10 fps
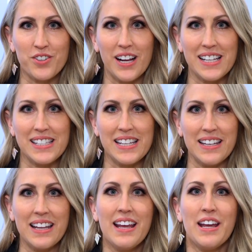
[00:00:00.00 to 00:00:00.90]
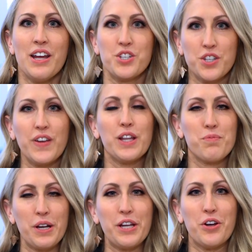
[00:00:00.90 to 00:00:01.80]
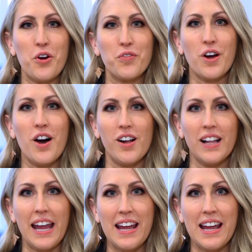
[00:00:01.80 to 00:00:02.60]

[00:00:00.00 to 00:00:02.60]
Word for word: dress and just feeling pretty good overall.